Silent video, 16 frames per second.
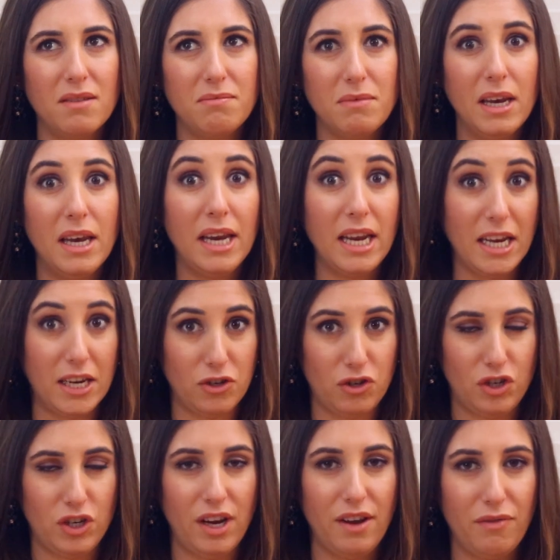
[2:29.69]

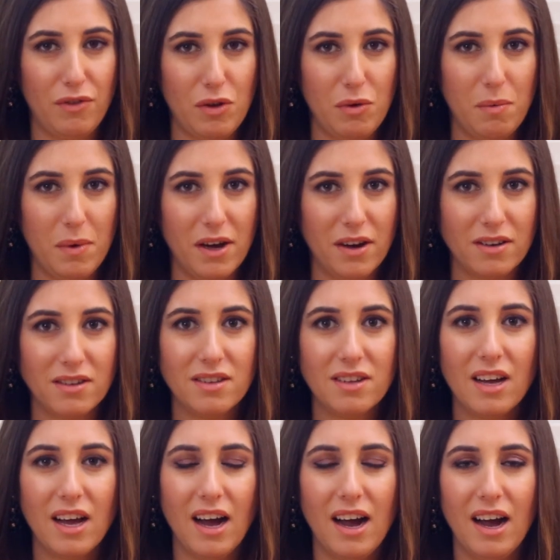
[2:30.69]
niche, if you
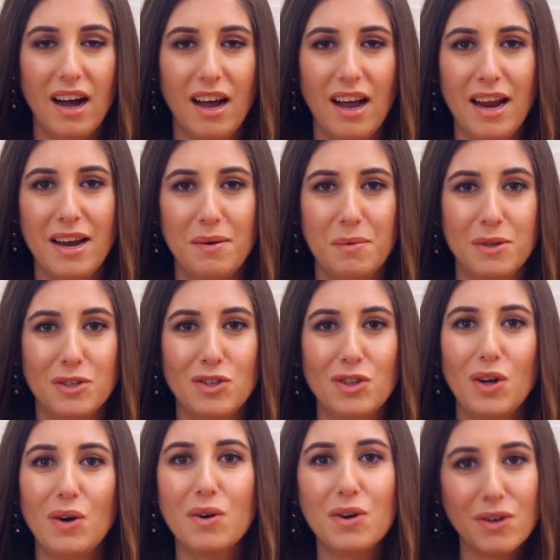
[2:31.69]
will, and it was
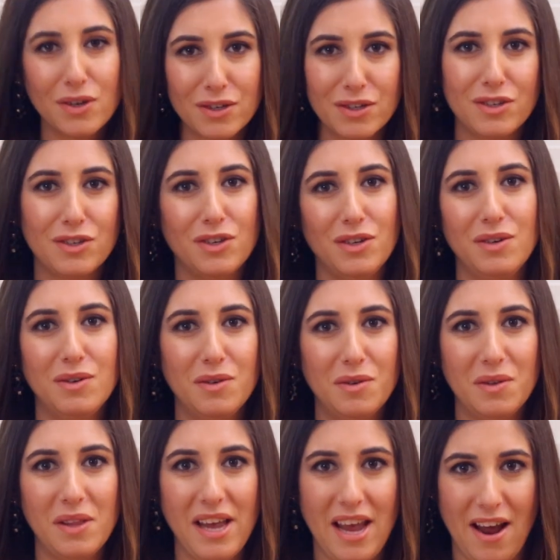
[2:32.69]
local
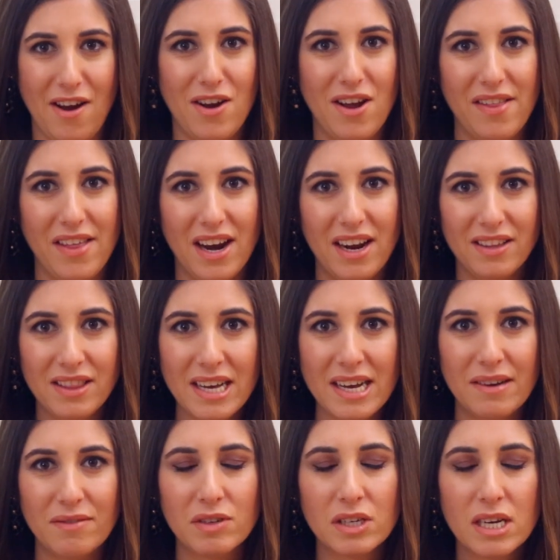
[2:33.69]
to the area that I
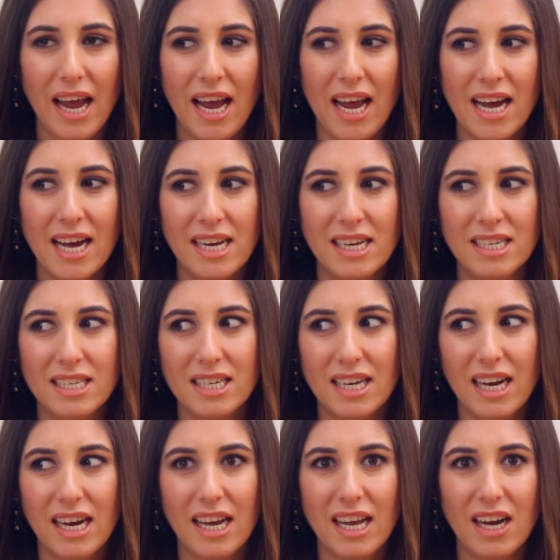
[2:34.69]
lived. And
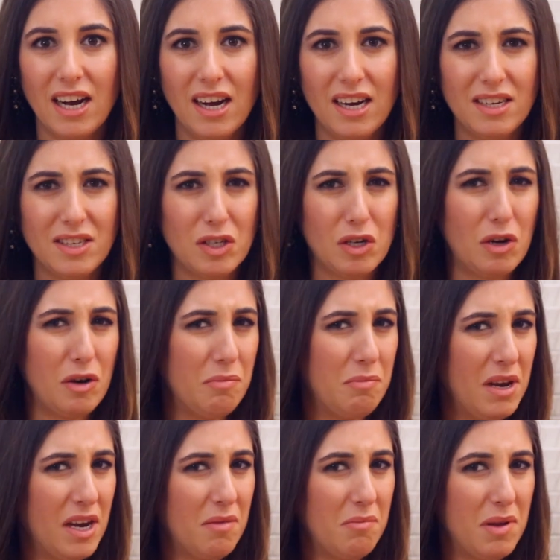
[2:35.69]
I kind of started
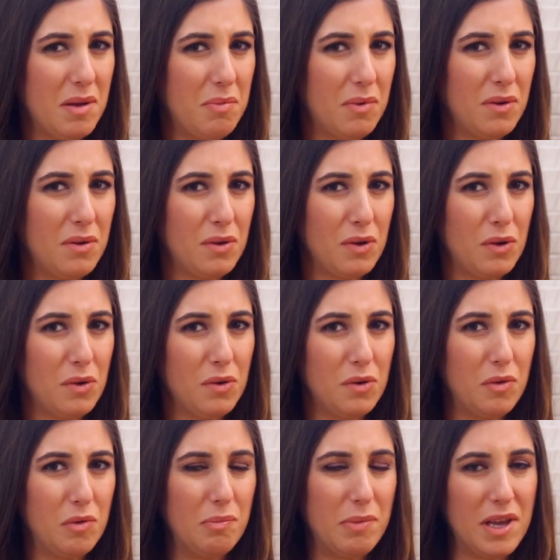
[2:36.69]
meeting people
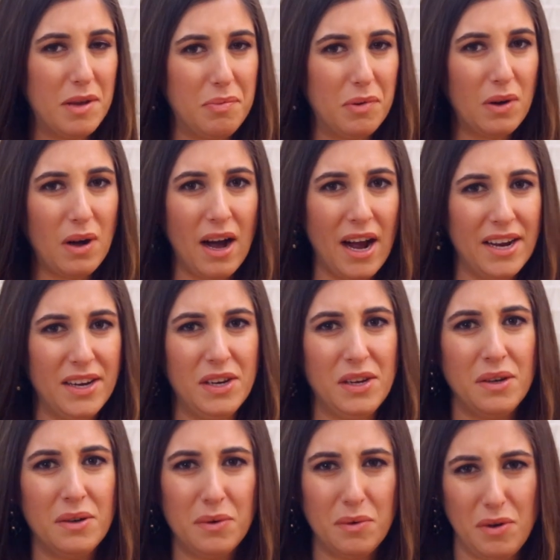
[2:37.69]
who people I
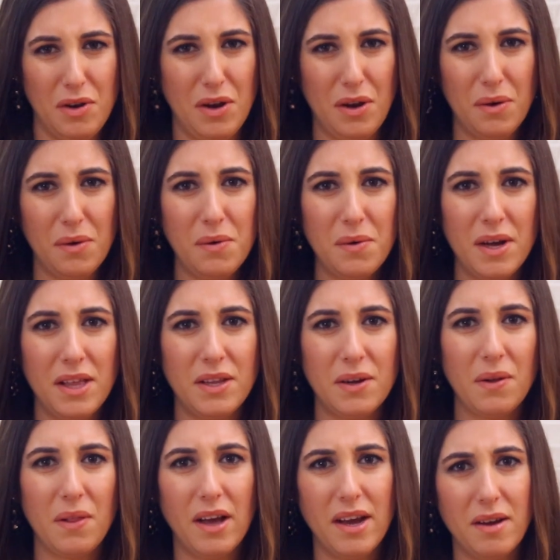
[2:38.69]
knew, and
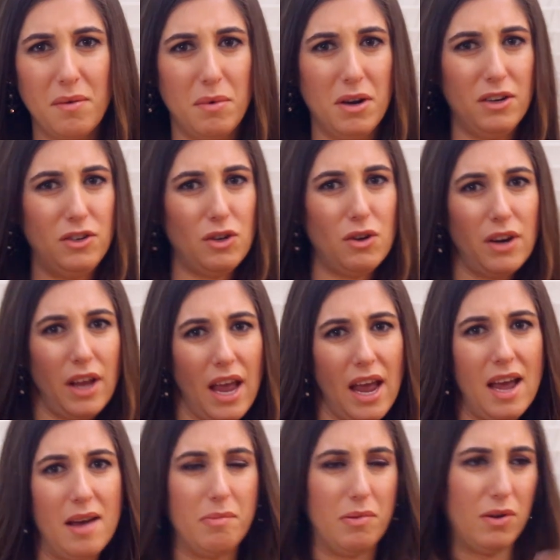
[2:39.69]
they're like, where did you go to
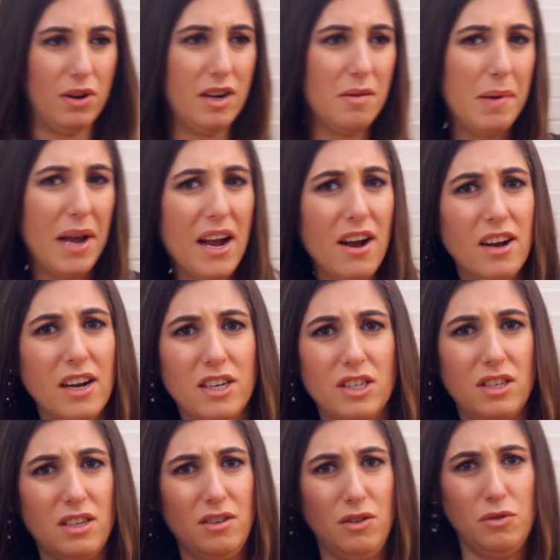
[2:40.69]
camp? Who are your
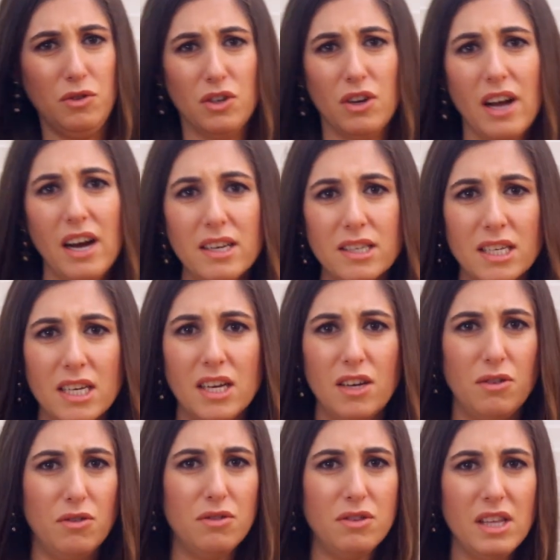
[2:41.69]
parents? Who's your
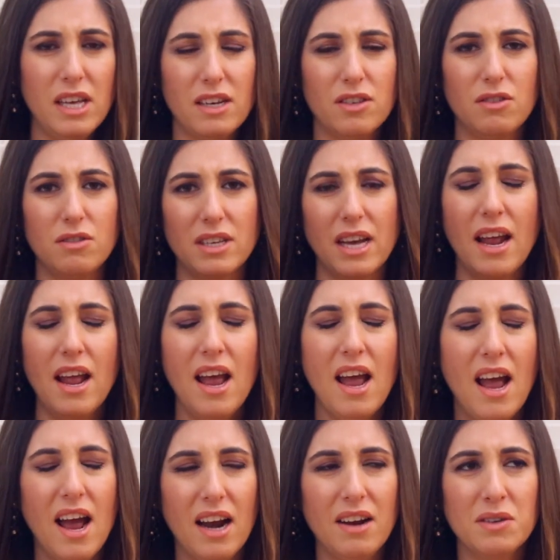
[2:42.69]
cousin? Who's this? Who's that?
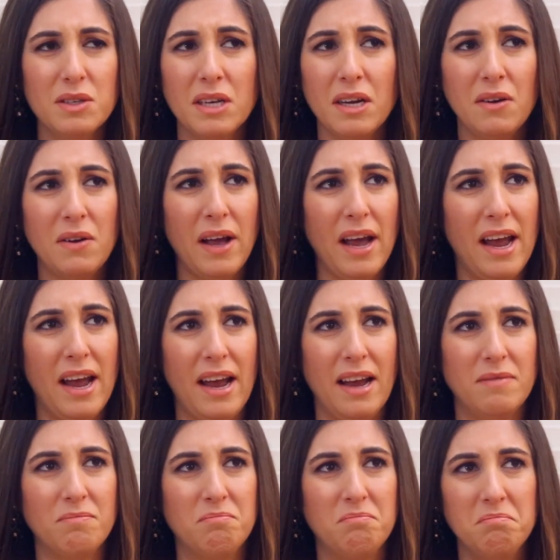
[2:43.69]
And I was like,
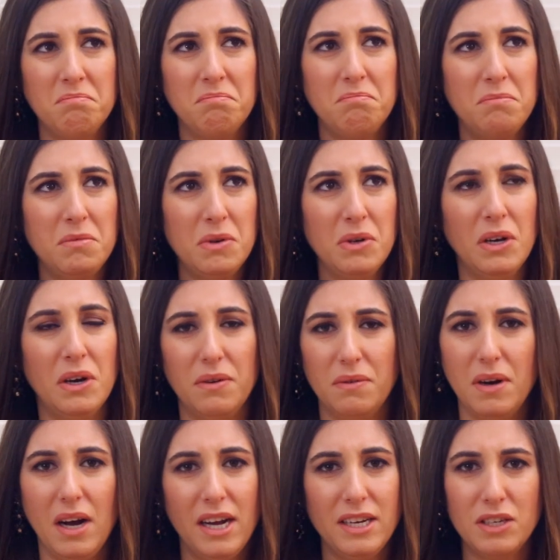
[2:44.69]
okay,
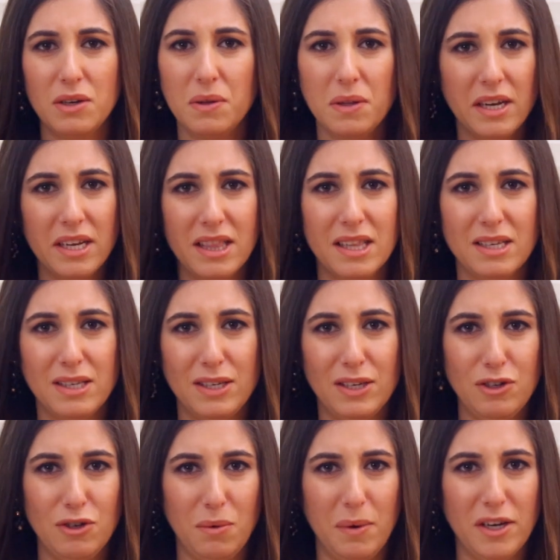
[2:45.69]
no, I don't like this
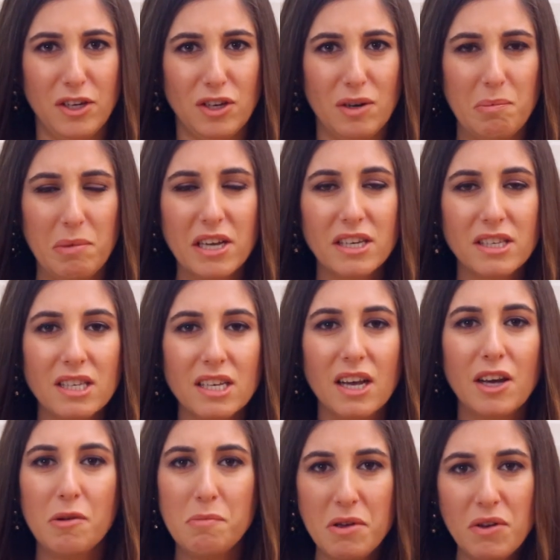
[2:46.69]
situation, because the
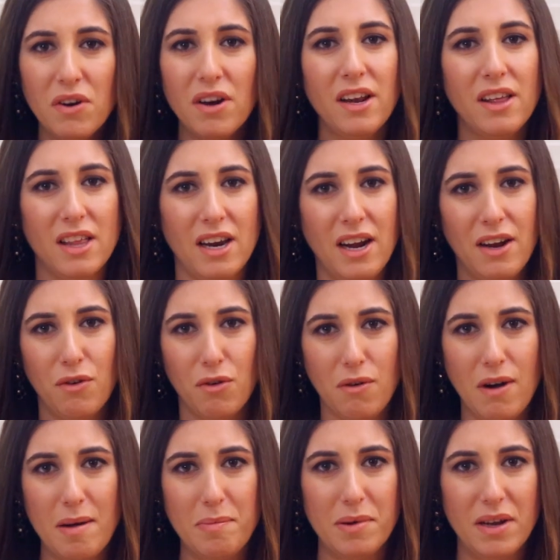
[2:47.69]
community that I
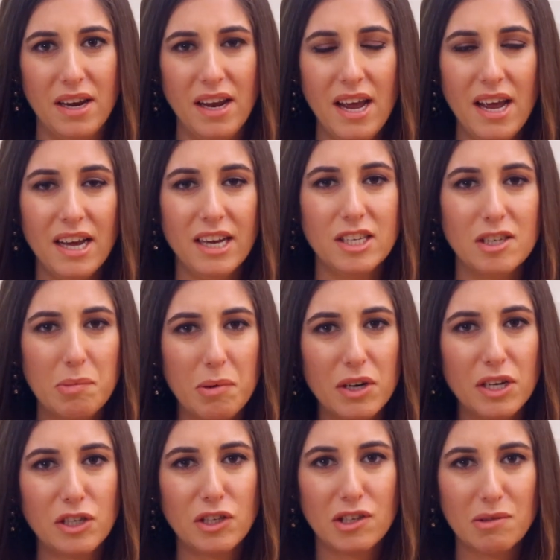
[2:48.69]
grew up in is a
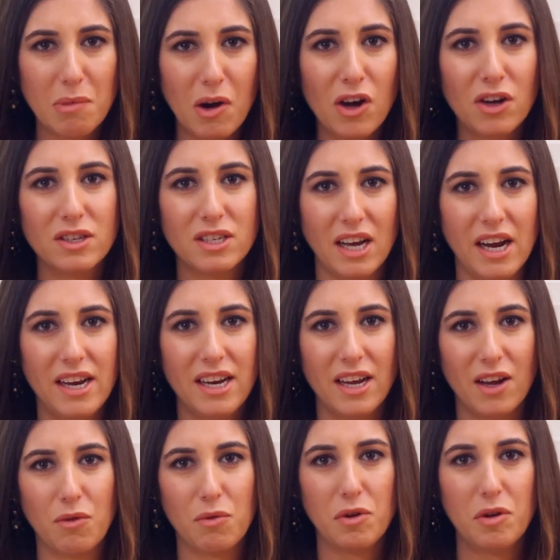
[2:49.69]
pretty small,
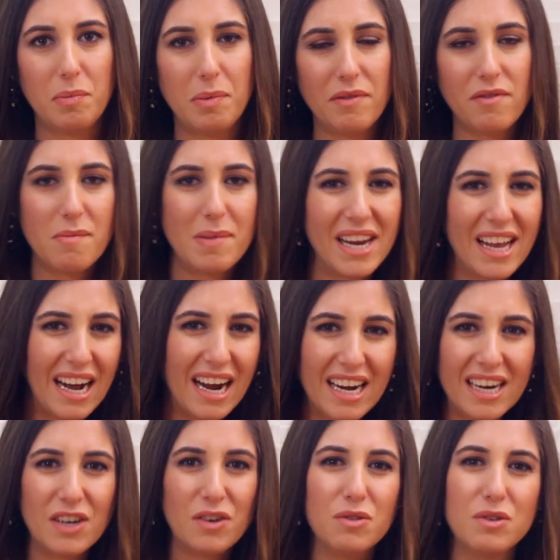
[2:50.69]
tight-knit group. Everybody
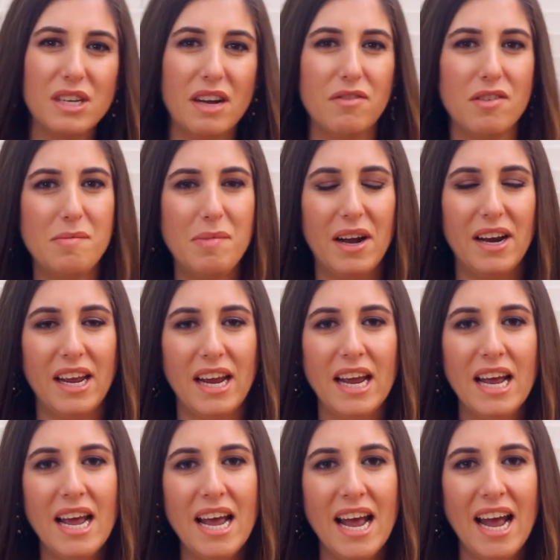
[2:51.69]
kind of knows everybody,
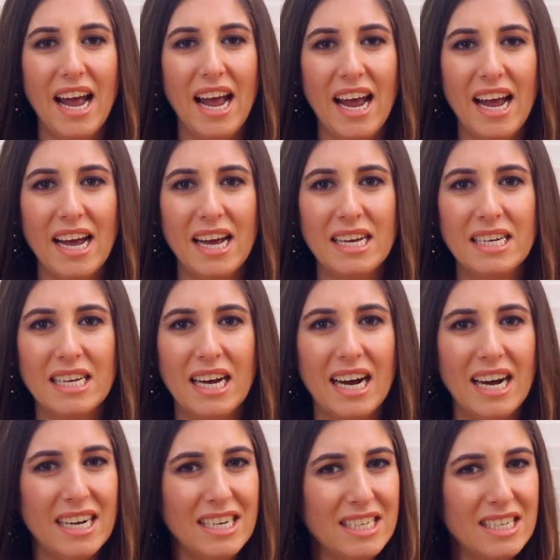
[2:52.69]
and
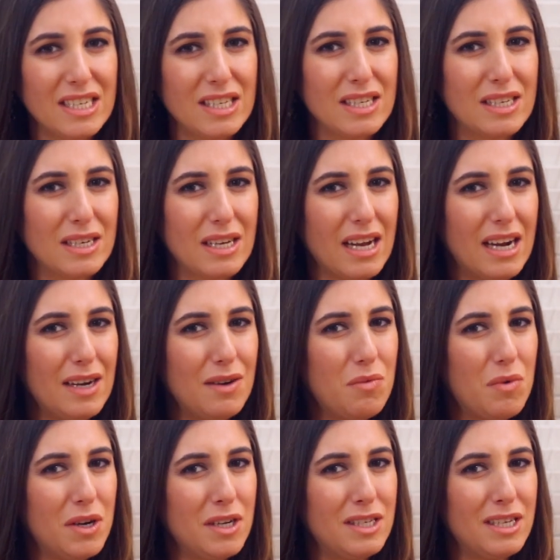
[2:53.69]
I just kind of
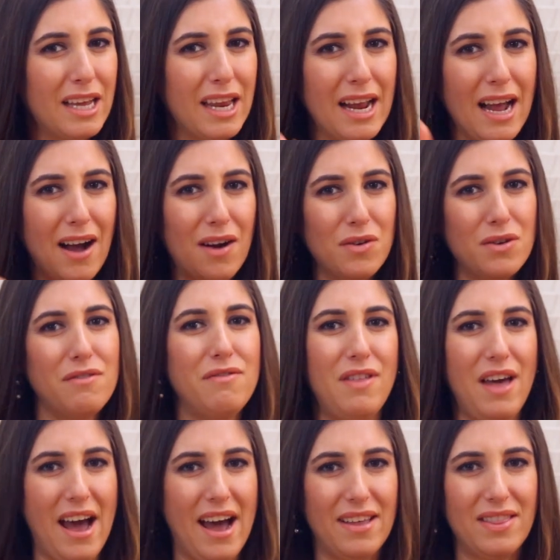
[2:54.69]
wanted to get out of
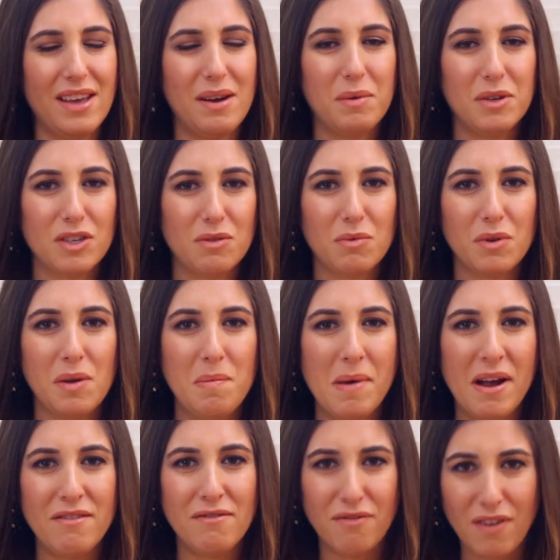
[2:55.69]
that. That wasn't really
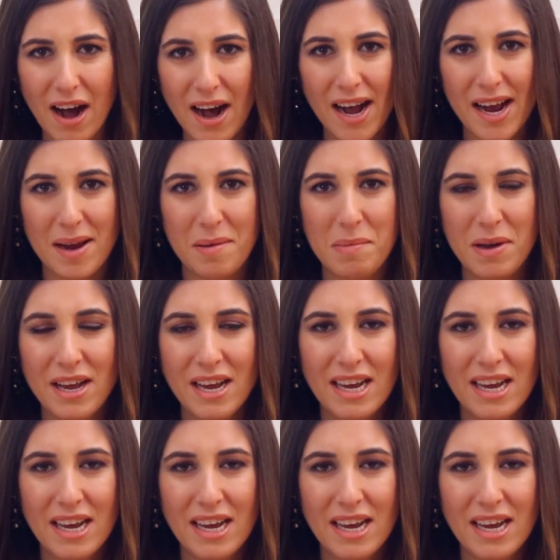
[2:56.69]
my vibe.